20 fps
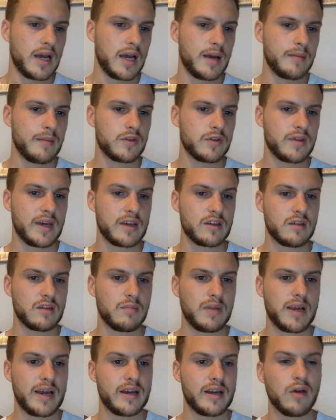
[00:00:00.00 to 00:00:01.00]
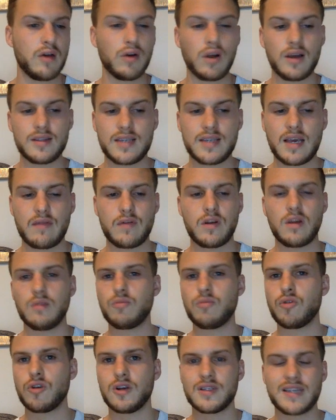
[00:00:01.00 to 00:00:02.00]
So that's the plan. I would like to have another
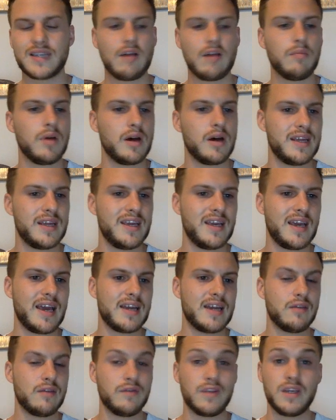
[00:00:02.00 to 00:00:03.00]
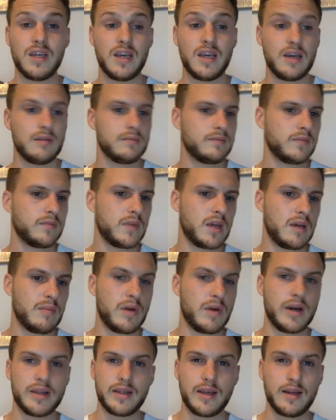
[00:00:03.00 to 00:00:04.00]
product out by the end of the year,
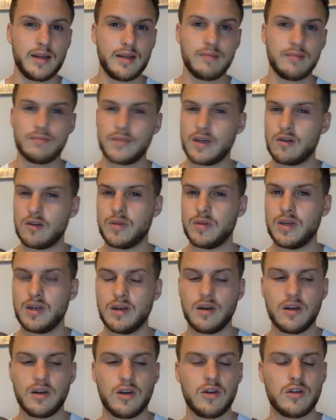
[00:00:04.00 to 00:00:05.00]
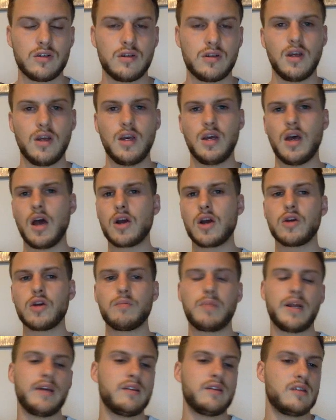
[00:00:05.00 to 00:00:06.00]
ideally. That would be a good
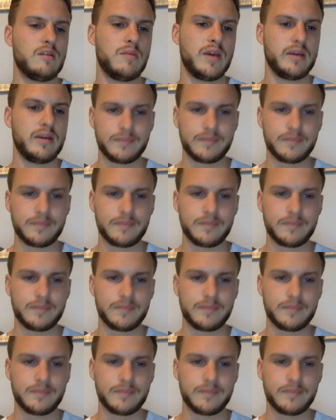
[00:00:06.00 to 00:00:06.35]
place to be.